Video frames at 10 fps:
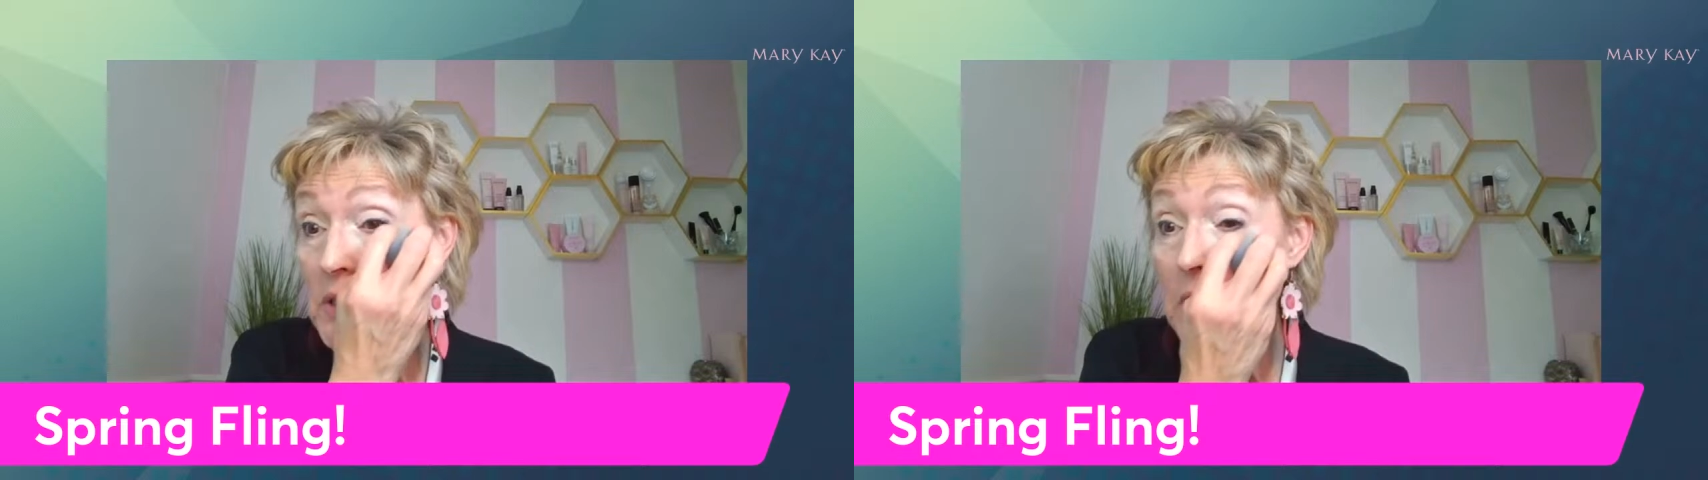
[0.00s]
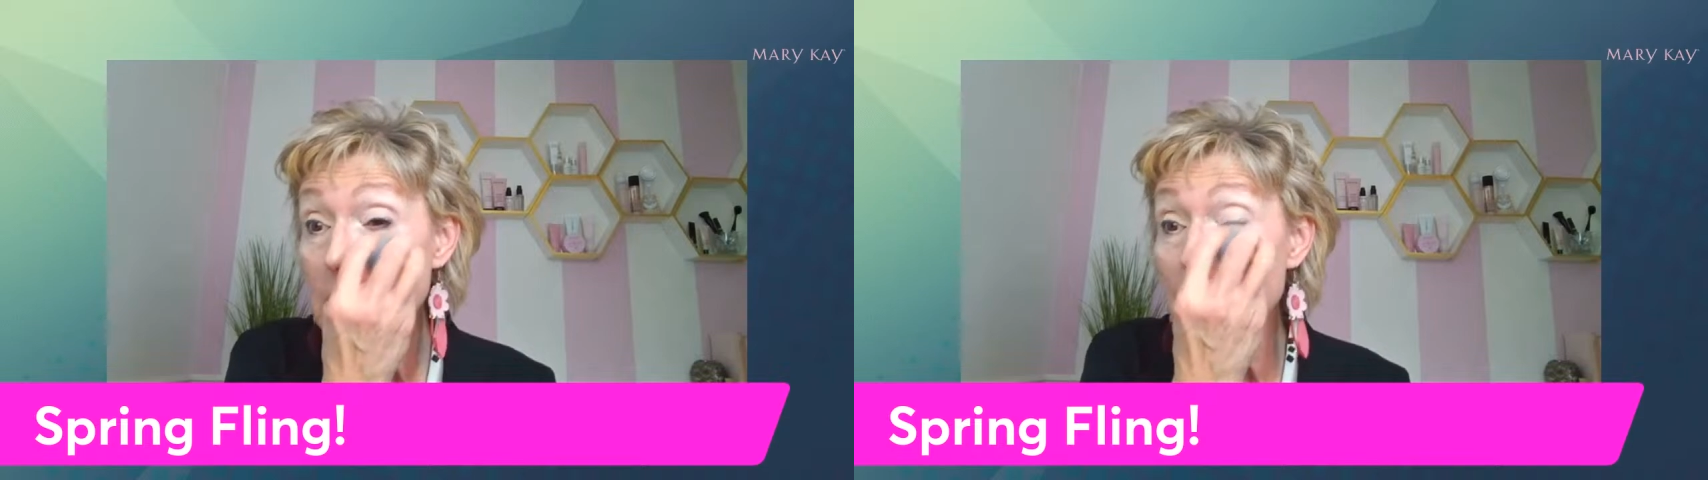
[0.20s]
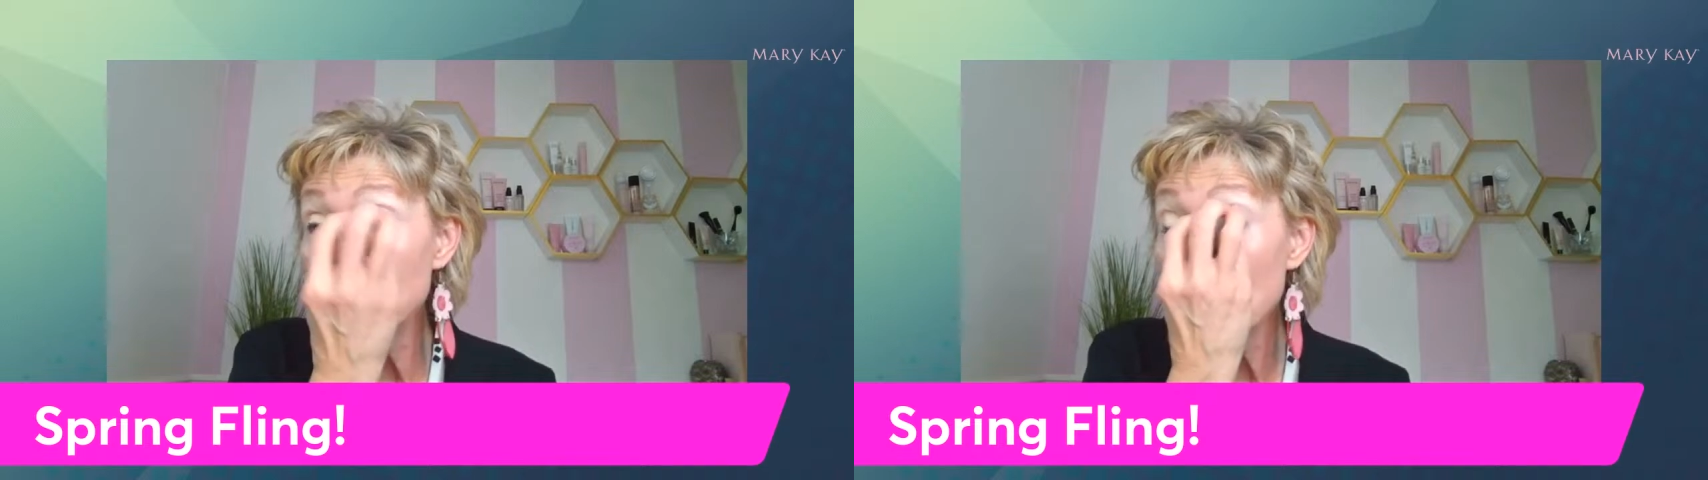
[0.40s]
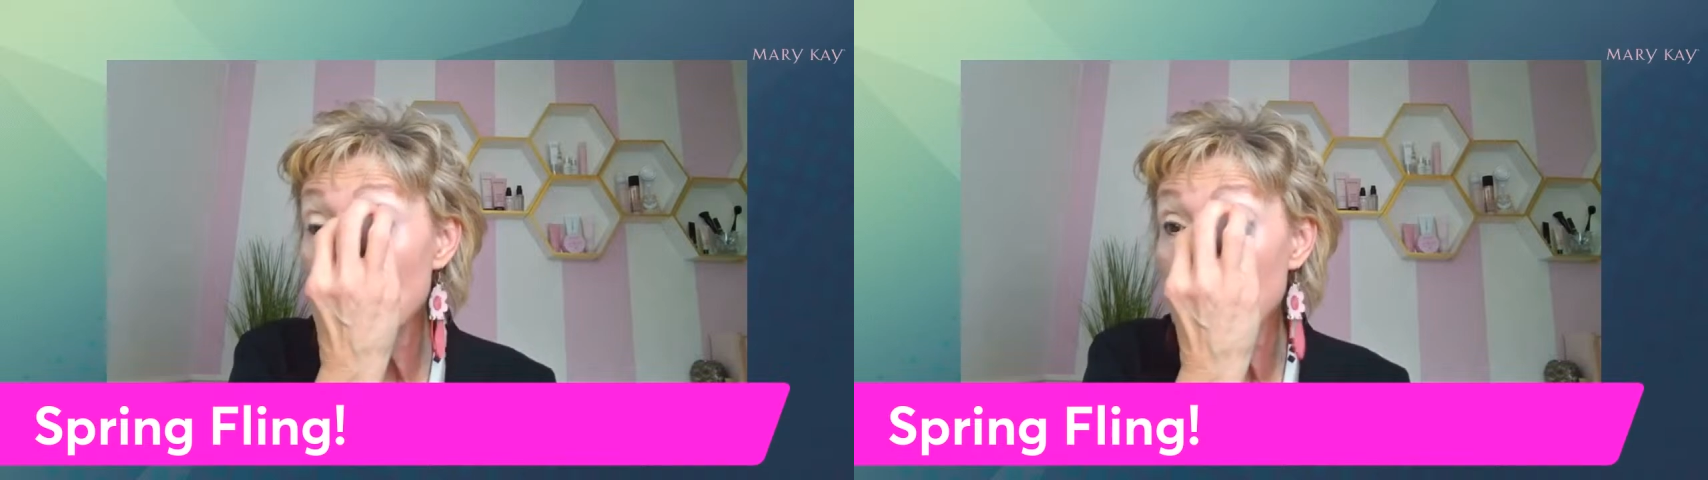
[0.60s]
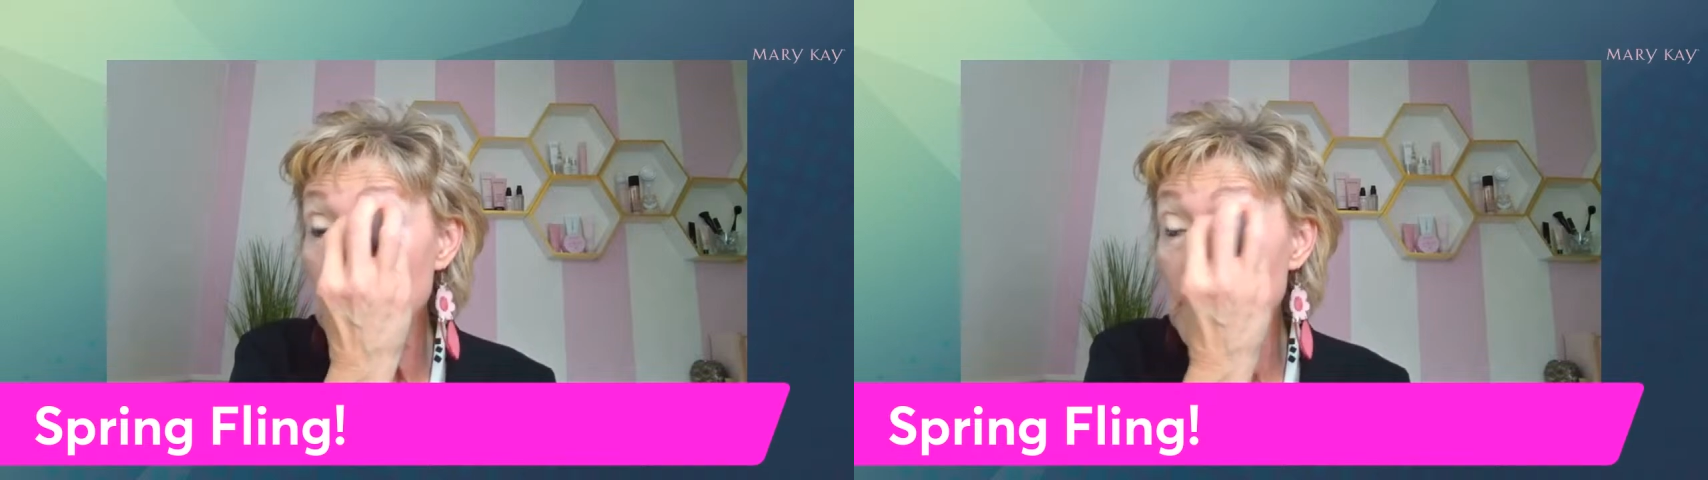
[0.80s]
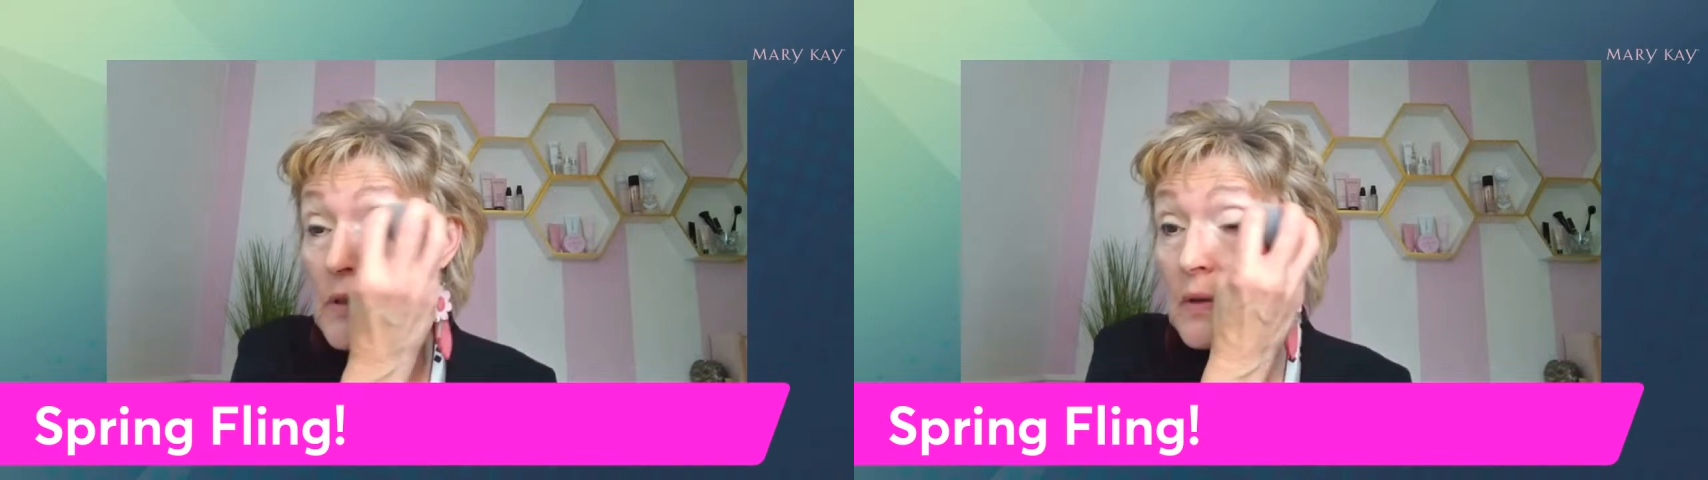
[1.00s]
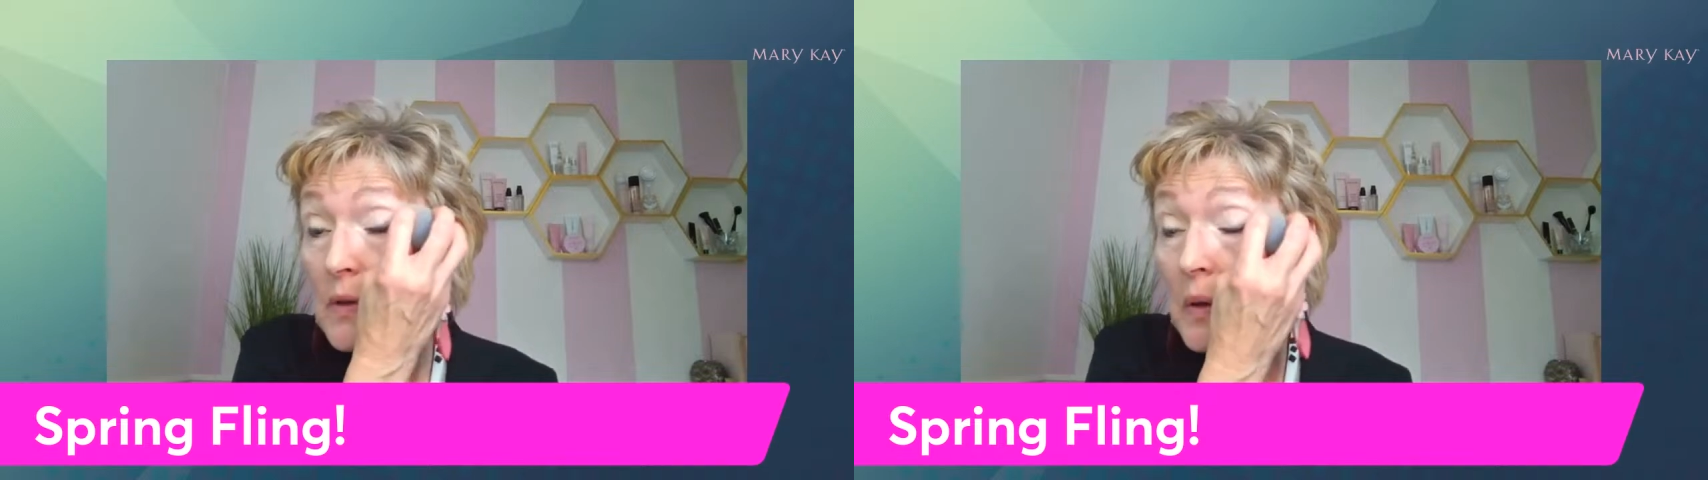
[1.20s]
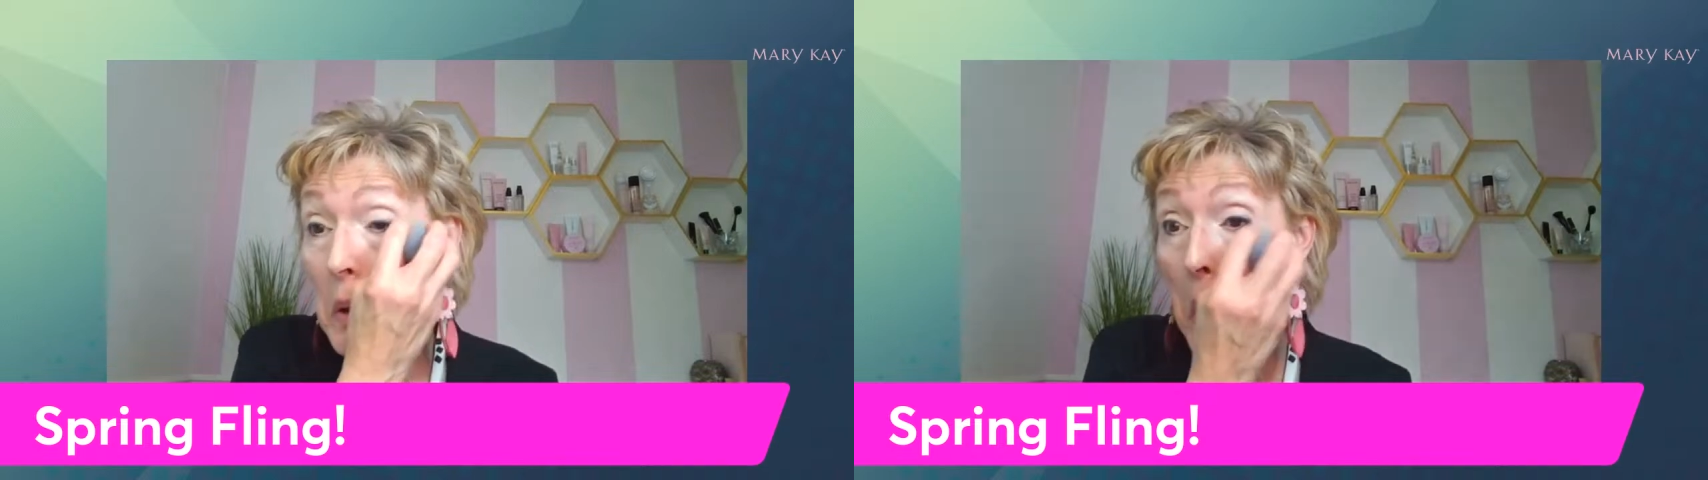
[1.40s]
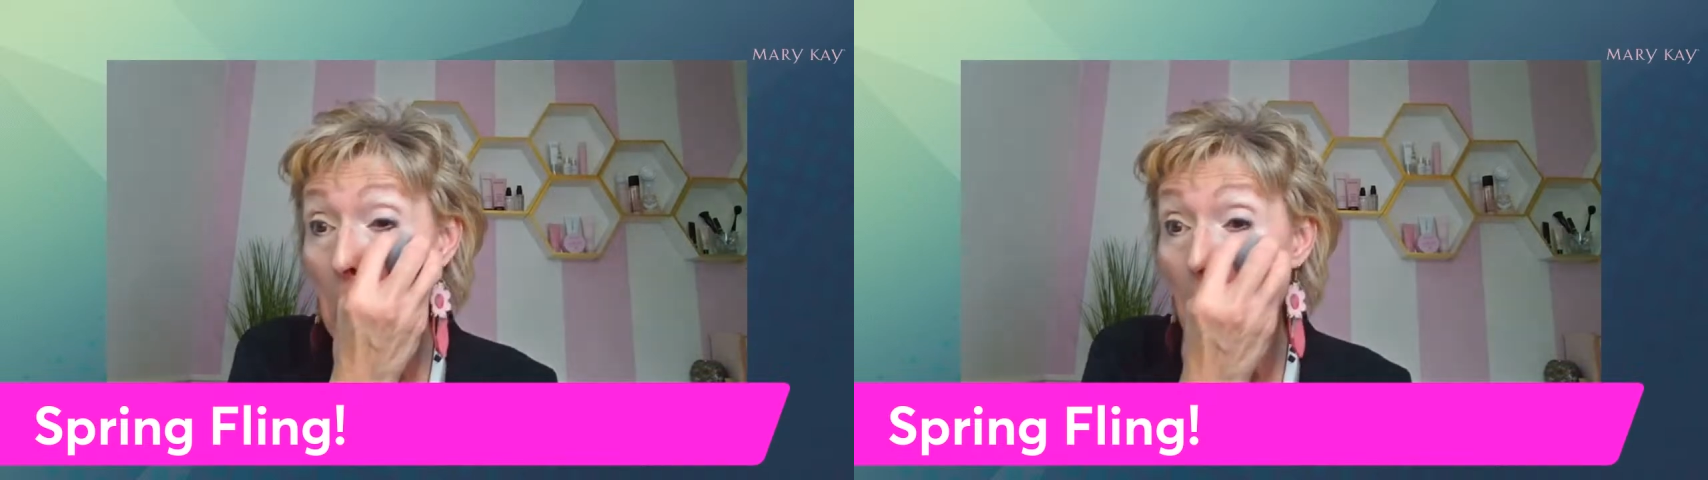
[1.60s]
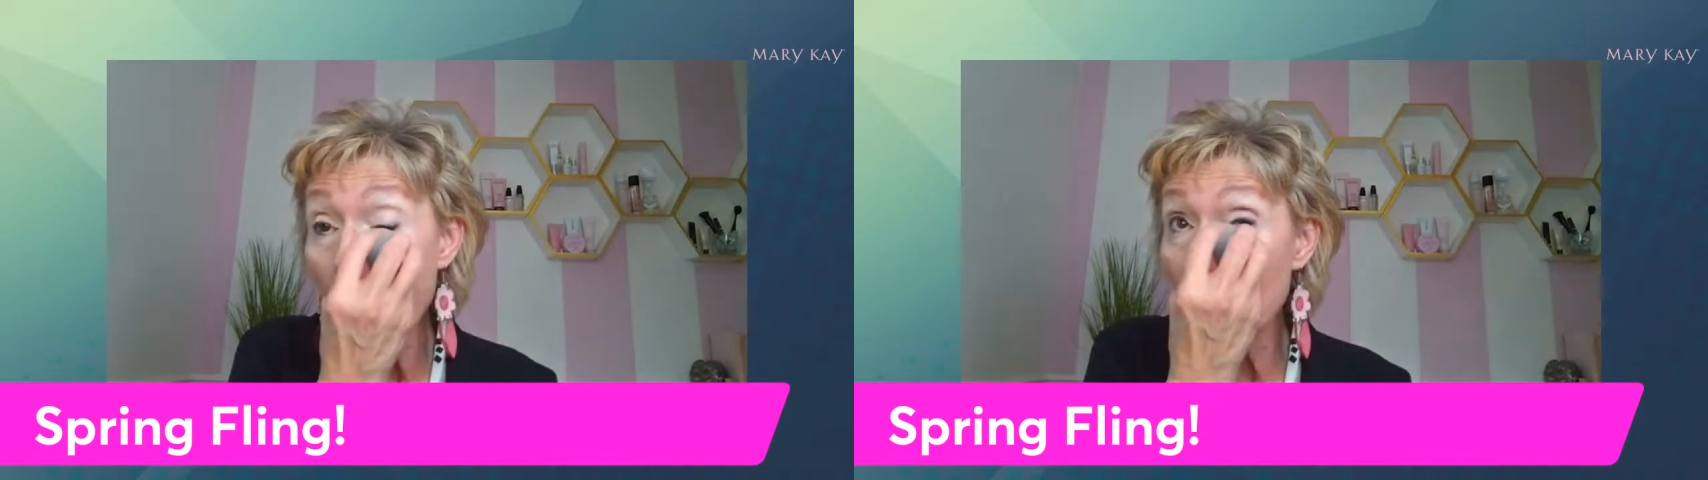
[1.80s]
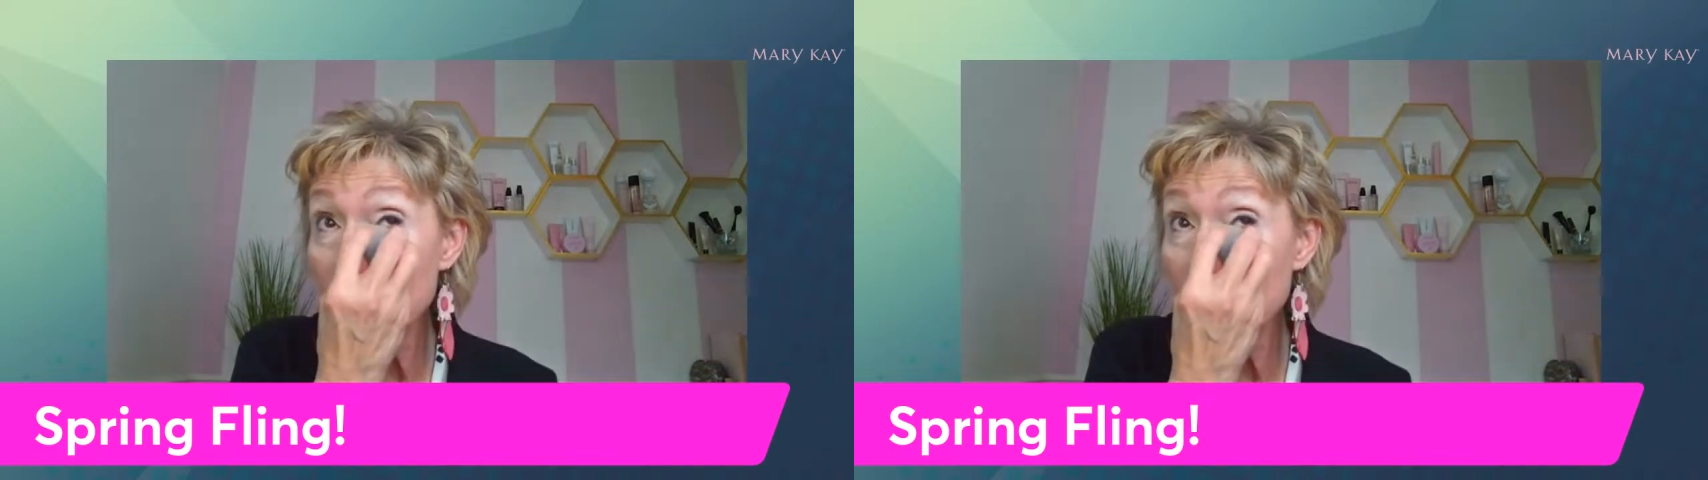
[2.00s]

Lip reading: the leftovers on